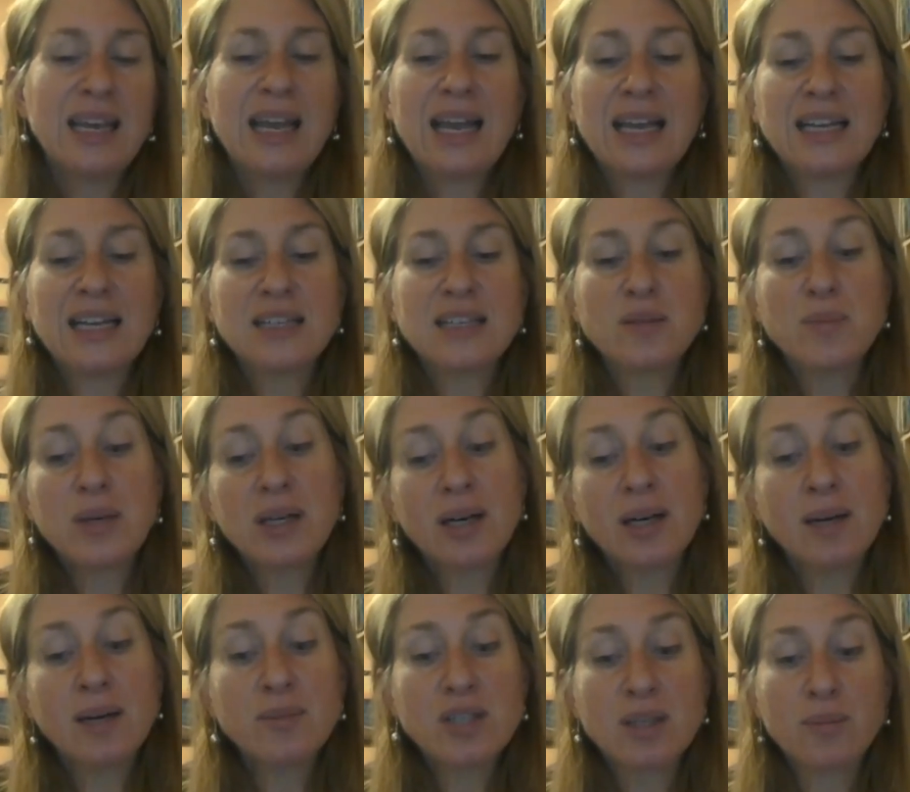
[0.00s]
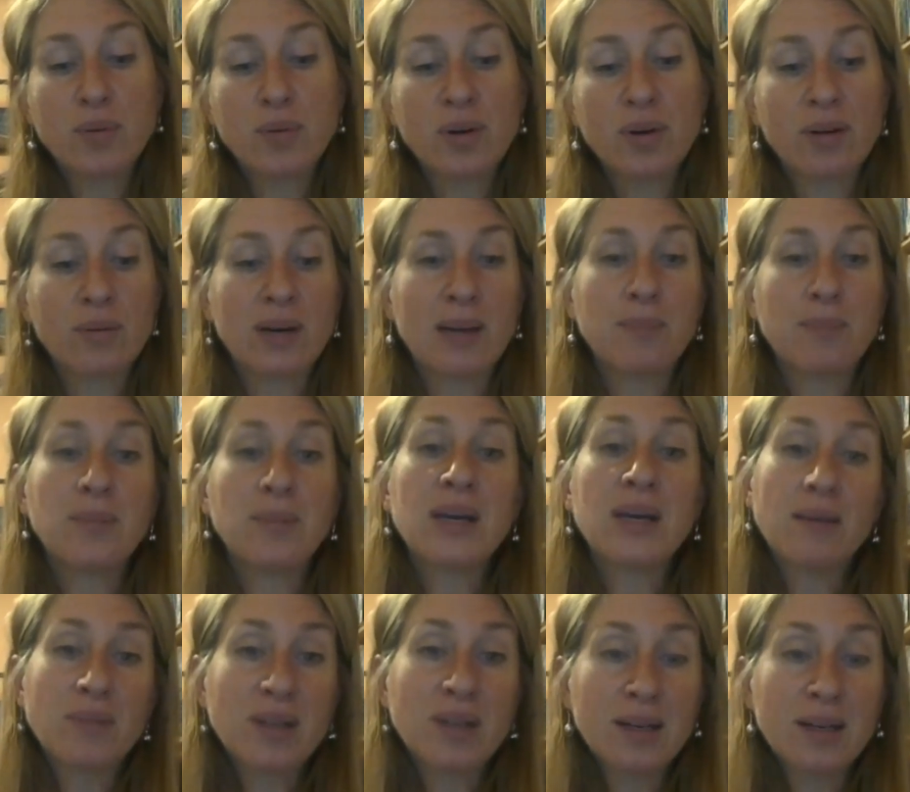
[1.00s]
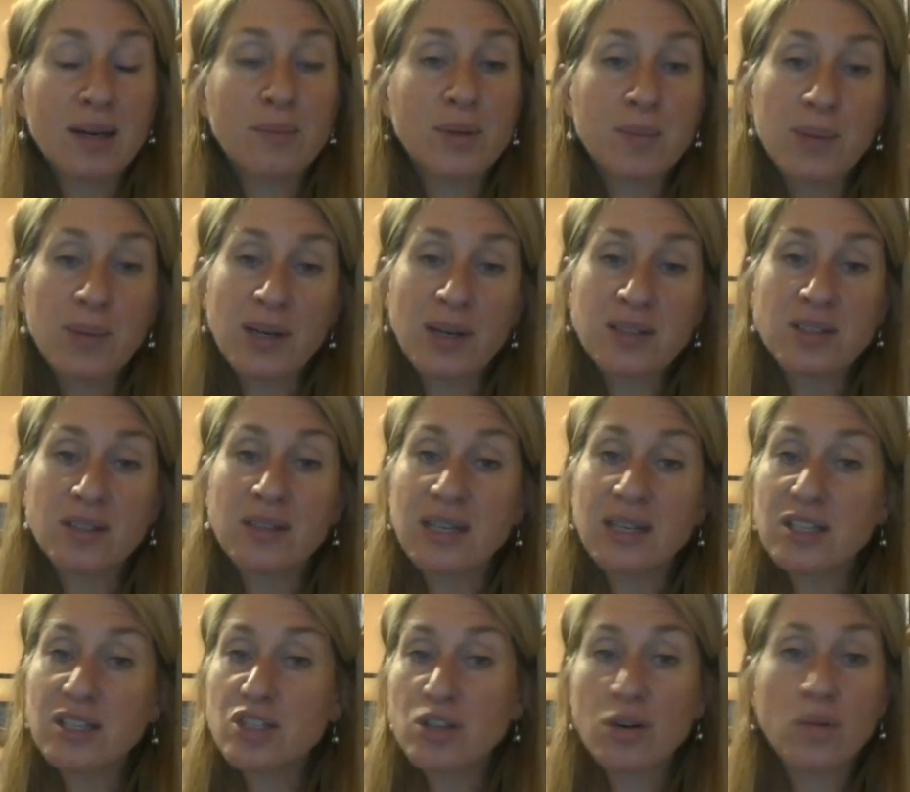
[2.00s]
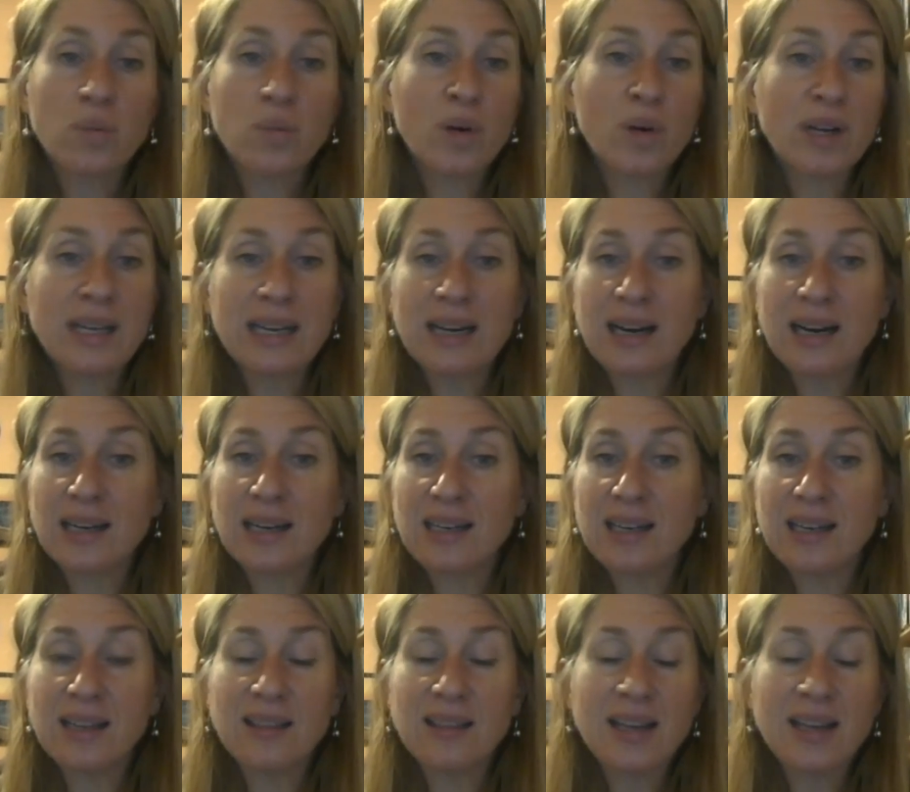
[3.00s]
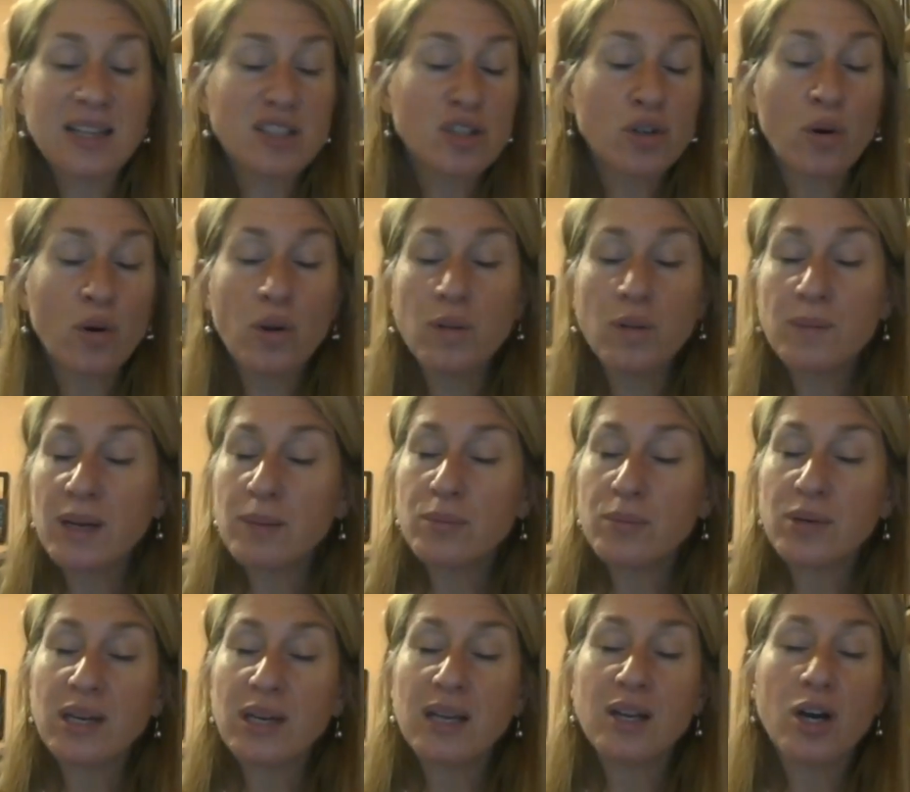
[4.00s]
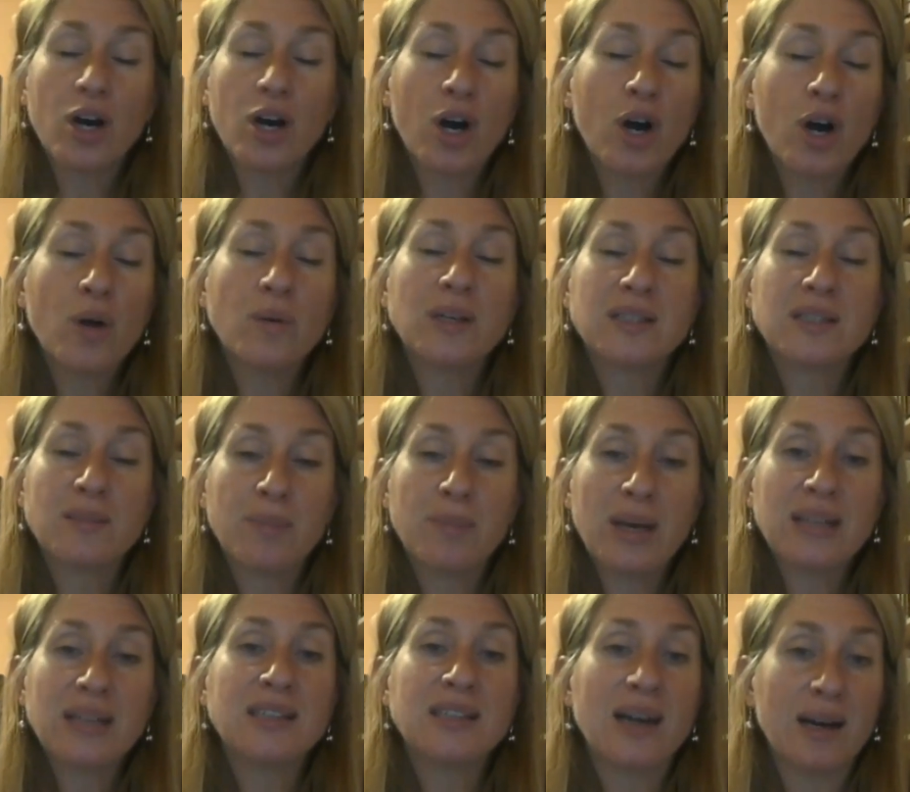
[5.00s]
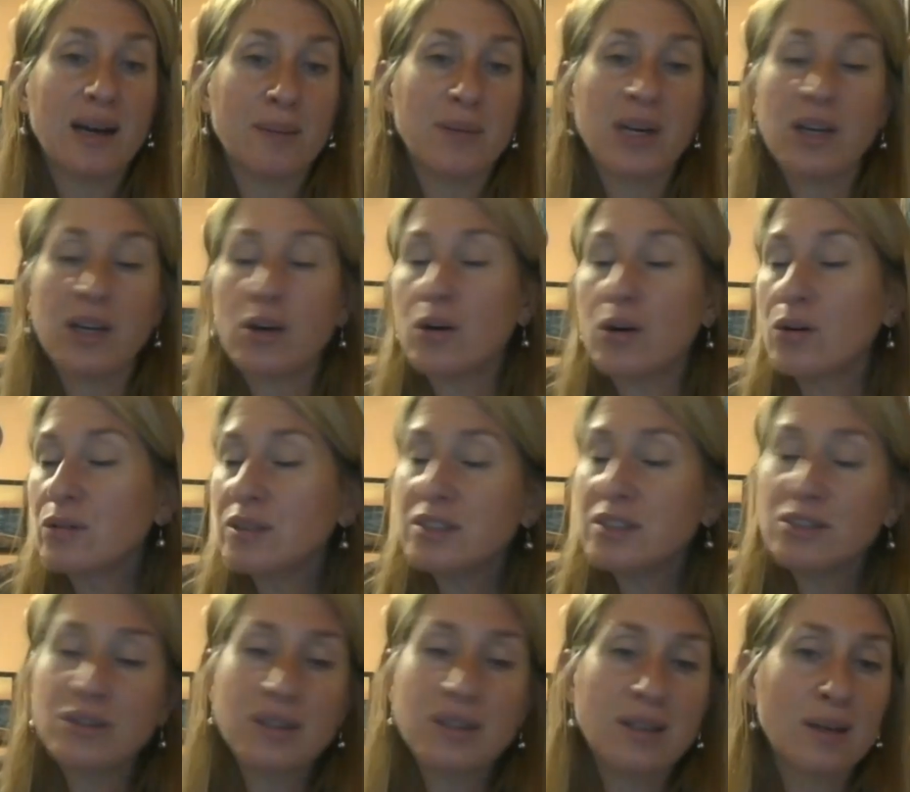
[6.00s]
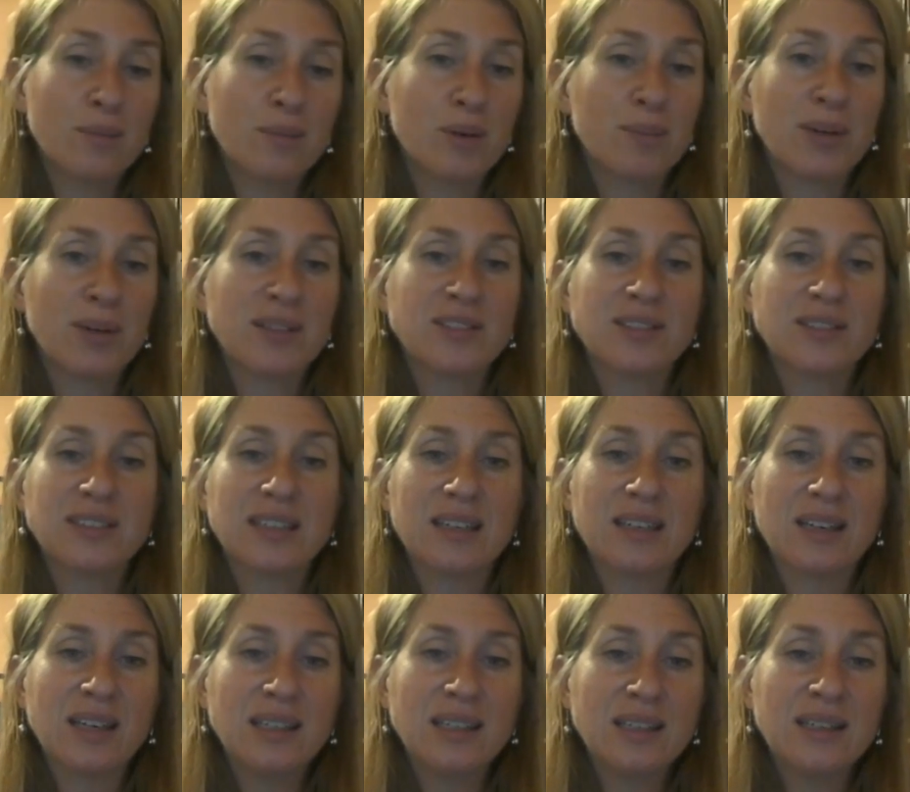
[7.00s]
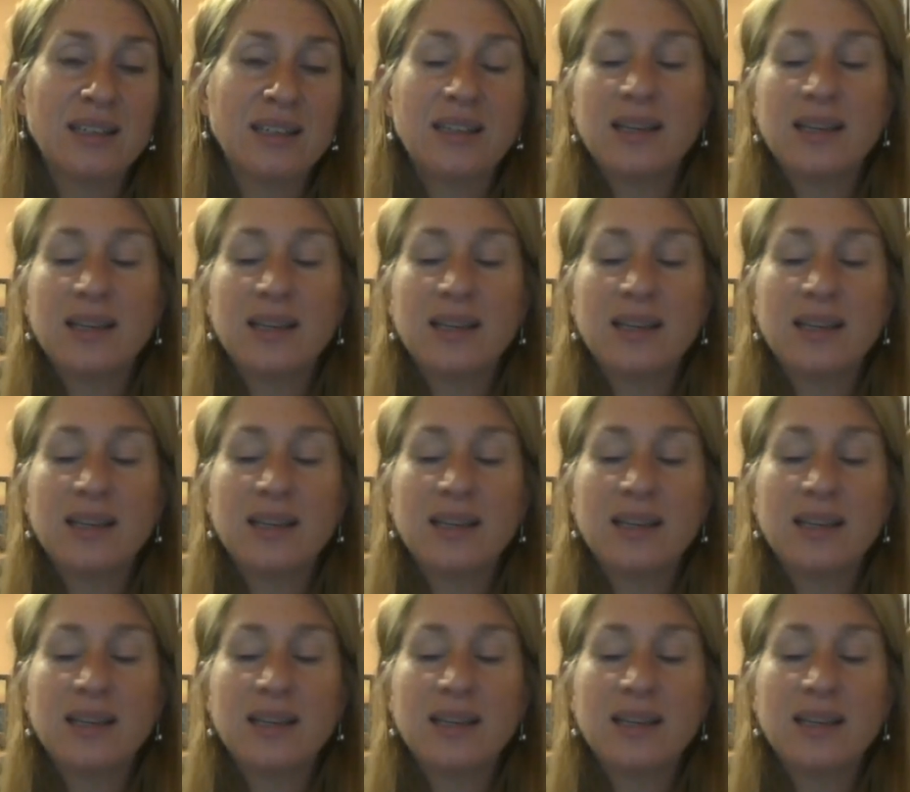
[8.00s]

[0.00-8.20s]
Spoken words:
And it's become to the point where I pick up the number puzzle, I start working on it, and that's told my brain, oh, it's bedtime. I only do the number puzzles at night.